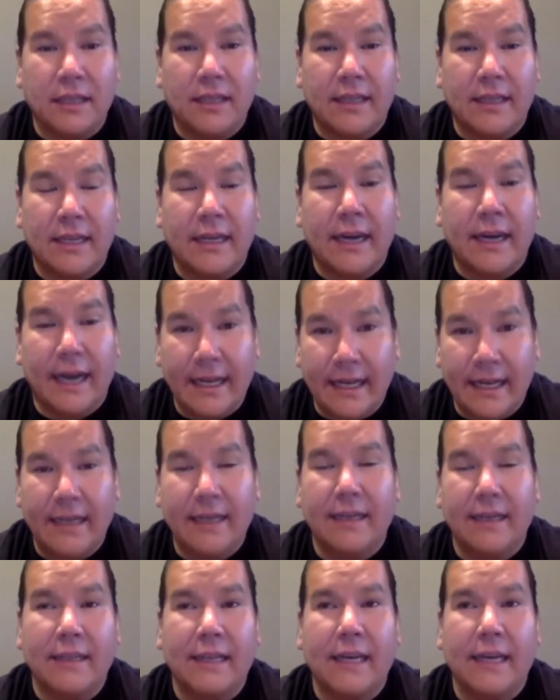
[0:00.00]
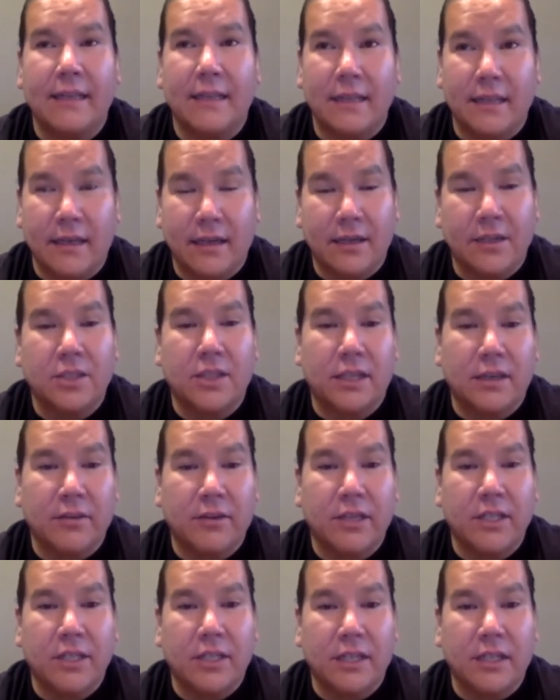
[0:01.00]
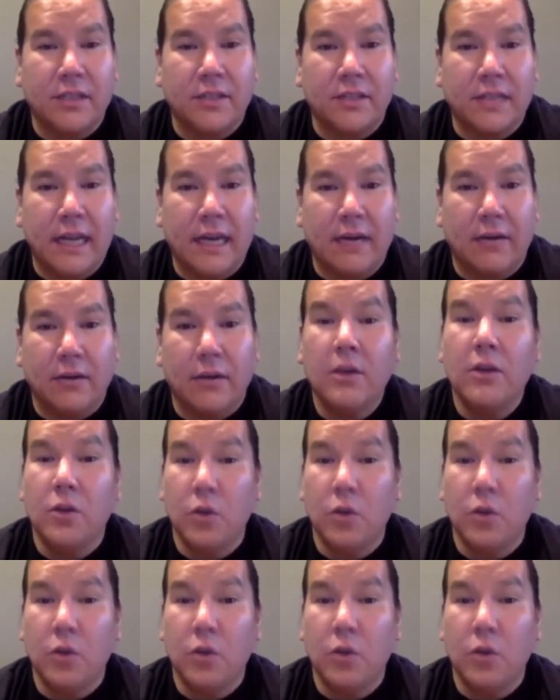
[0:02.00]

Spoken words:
than I did and that the younger generation does now,